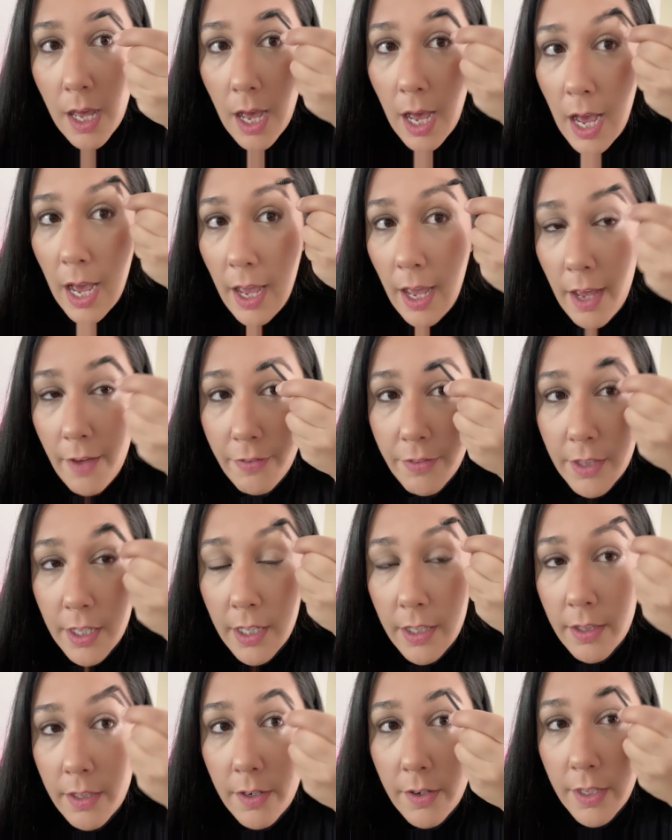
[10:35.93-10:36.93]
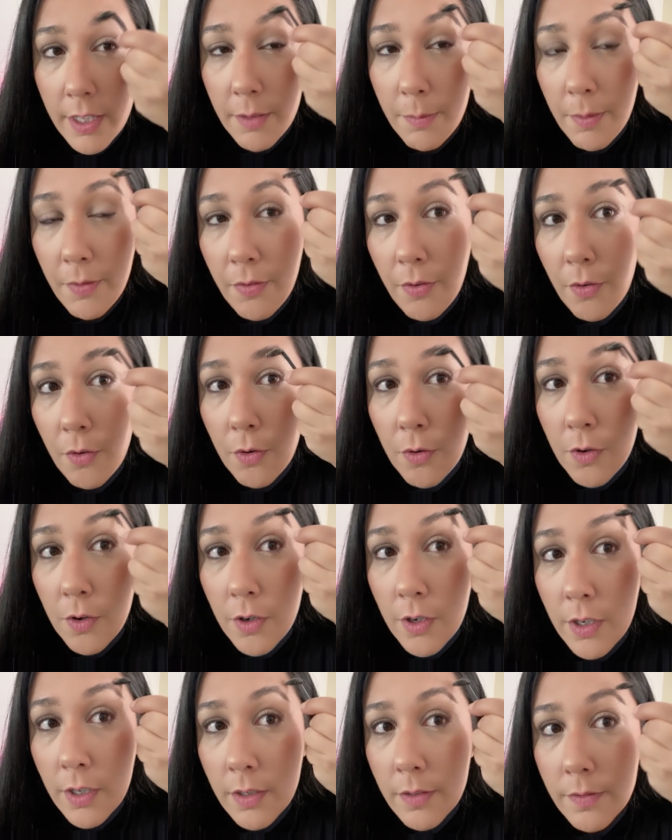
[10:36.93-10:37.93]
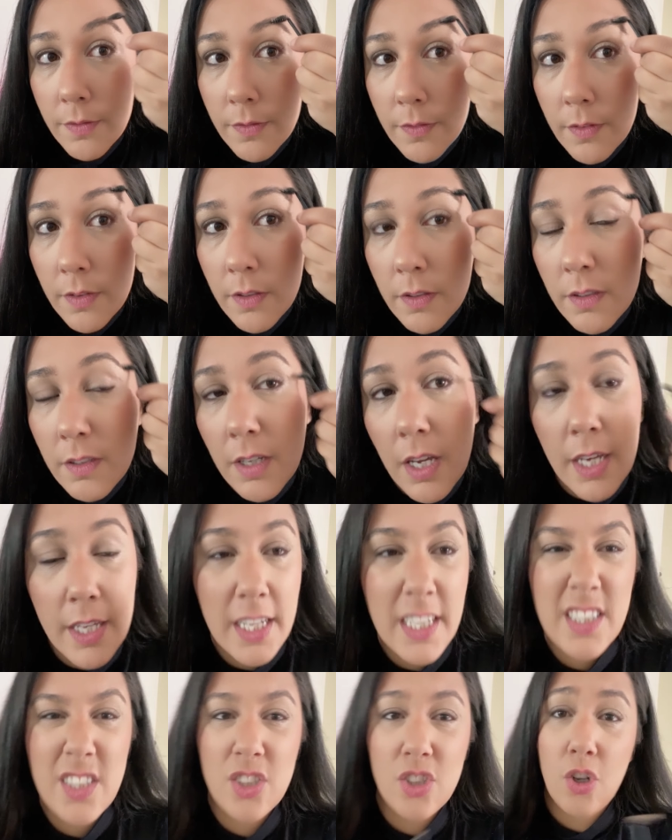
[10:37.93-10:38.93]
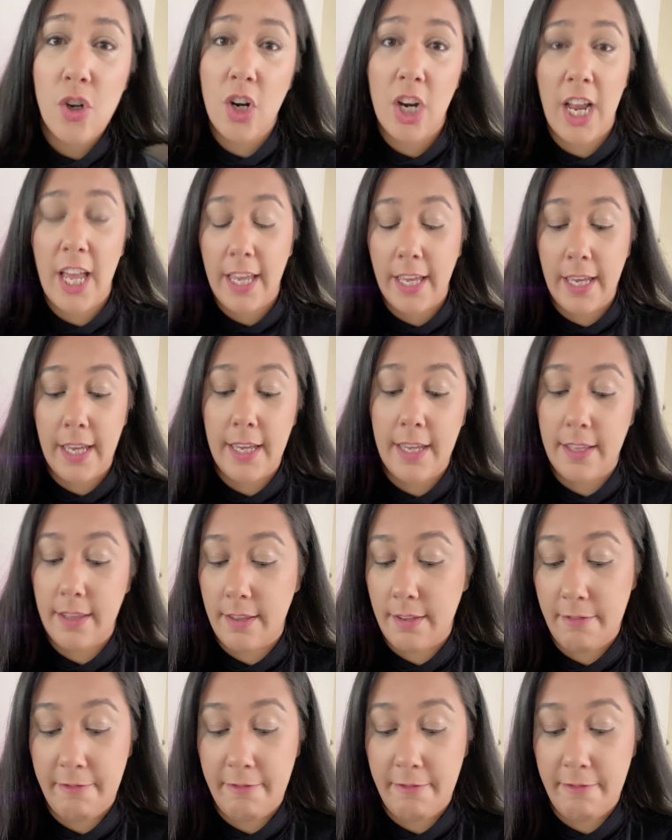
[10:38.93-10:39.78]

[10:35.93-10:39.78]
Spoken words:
I have tinted it before. I just don't like it.